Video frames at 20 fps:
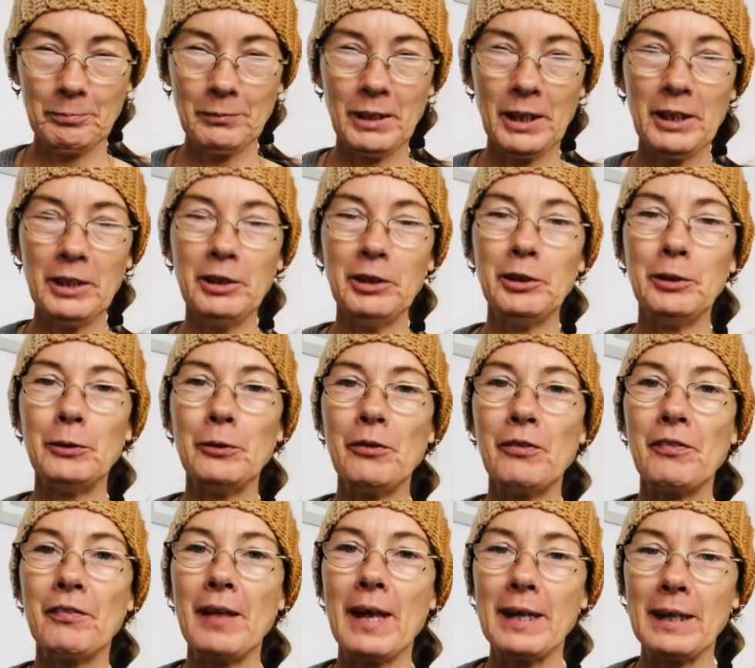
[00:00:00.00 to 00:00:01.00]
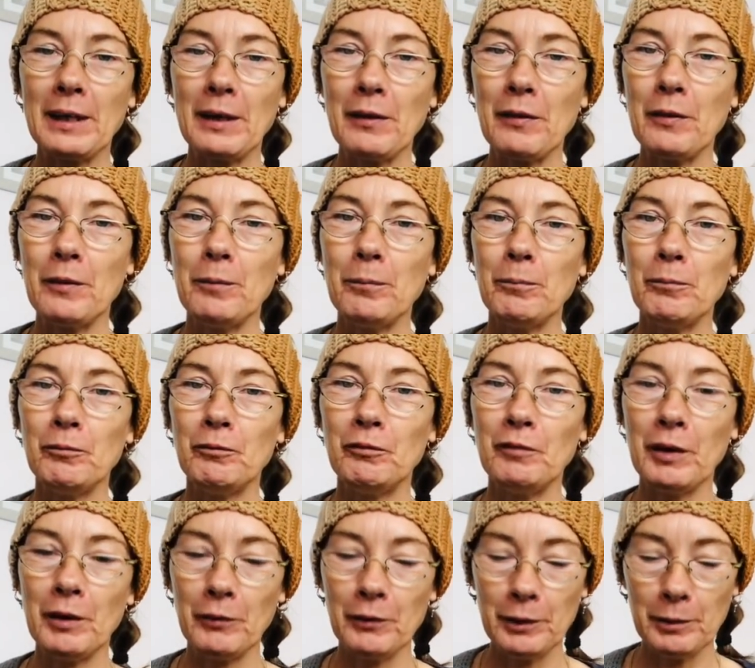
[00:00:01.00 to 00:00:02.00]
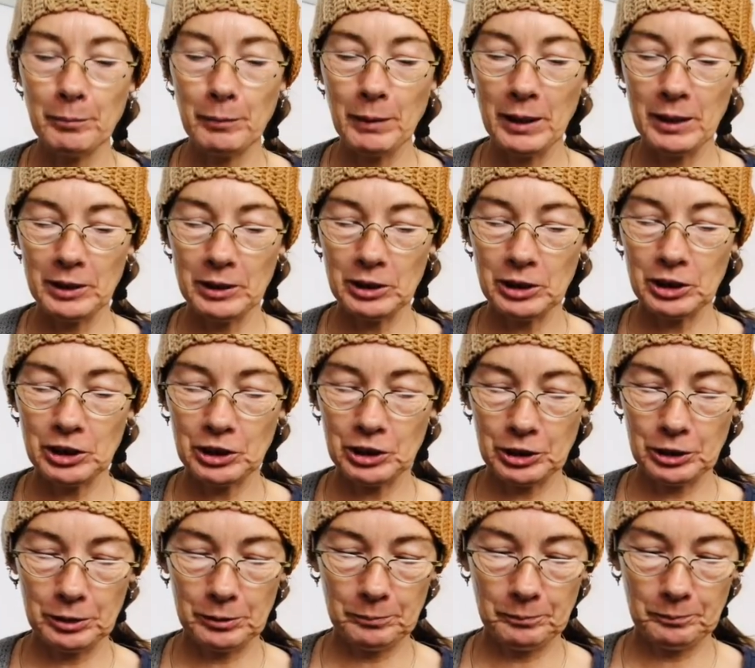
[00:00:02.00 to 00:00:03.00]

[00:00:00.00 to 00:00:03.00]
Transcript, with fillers: And you thank them very much.